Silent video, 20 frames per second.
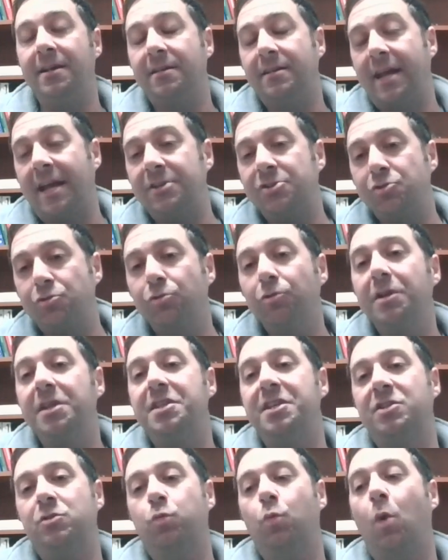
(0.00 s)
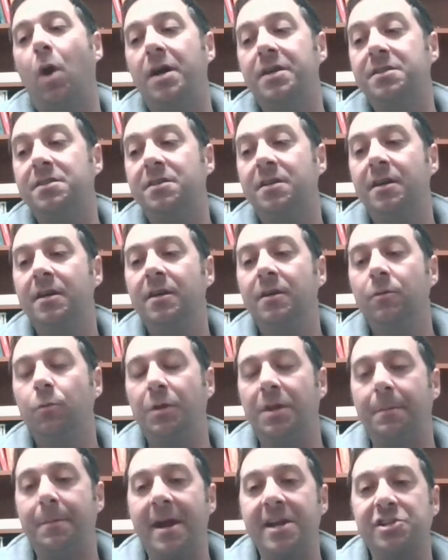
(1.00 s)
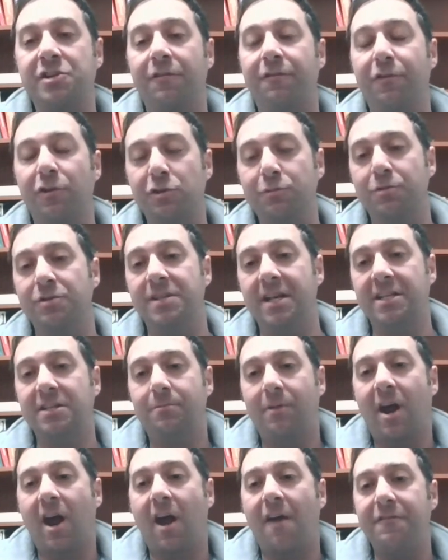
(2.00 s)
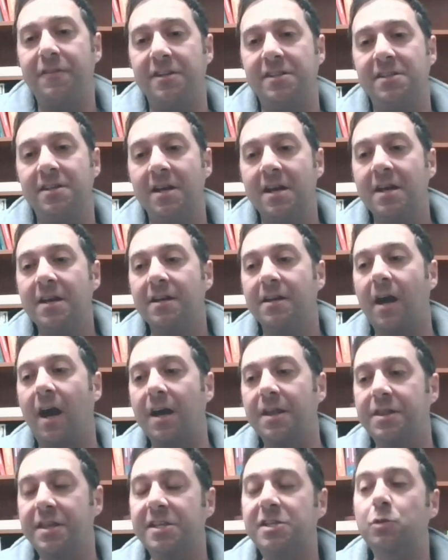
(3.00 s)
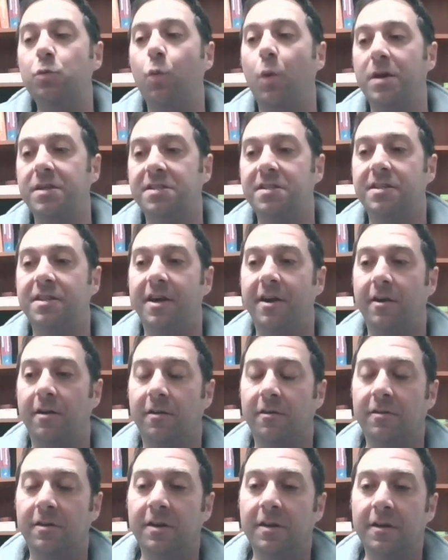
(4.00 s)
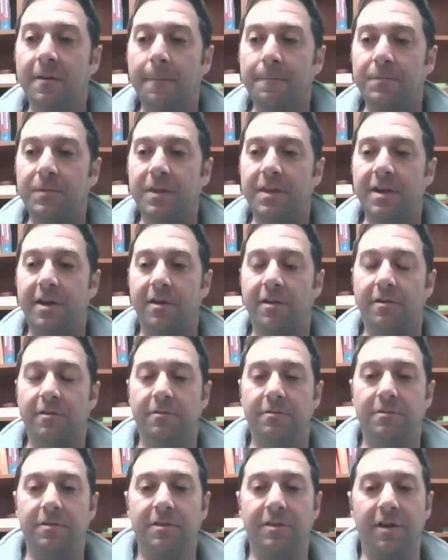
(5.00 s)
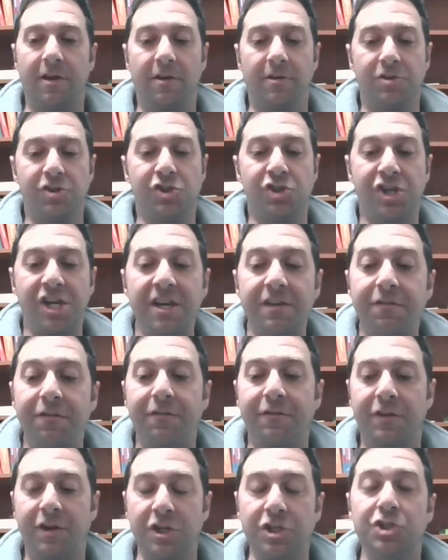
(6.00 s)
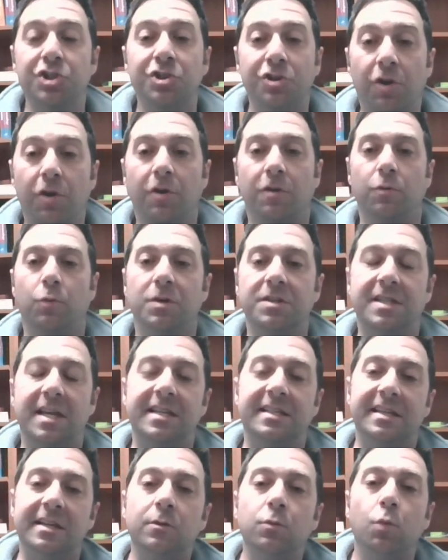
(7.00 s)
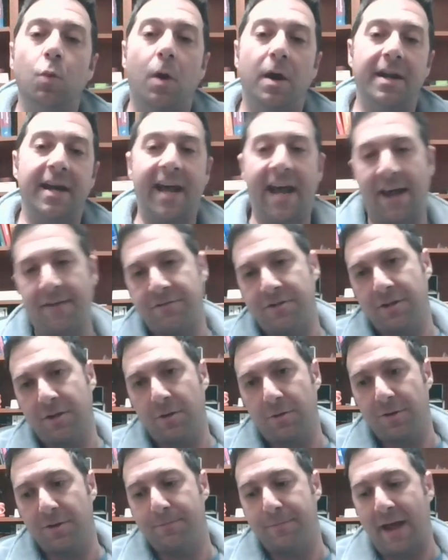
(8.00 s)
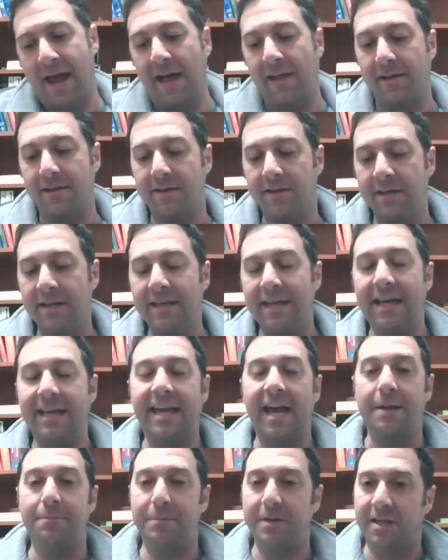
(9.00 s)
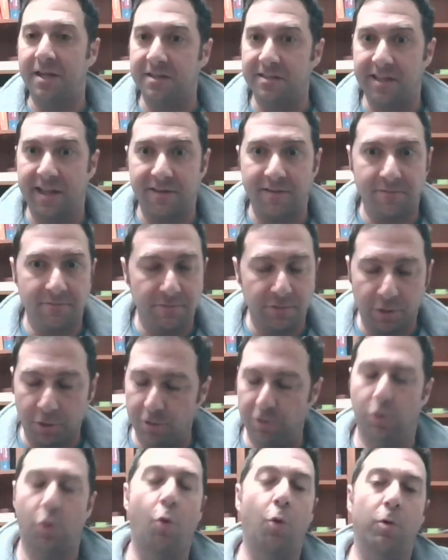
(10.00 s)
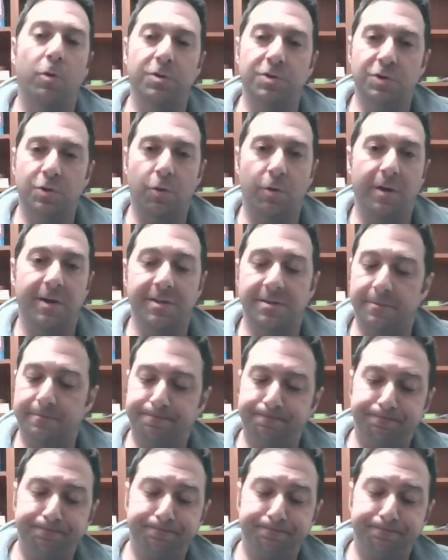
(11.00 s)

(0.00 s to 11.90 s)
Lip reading: And truly, this was, when the patient first presented to my office, this was their chief concern, was they didn't want to have to go to the palate, again, because they heard horror stories.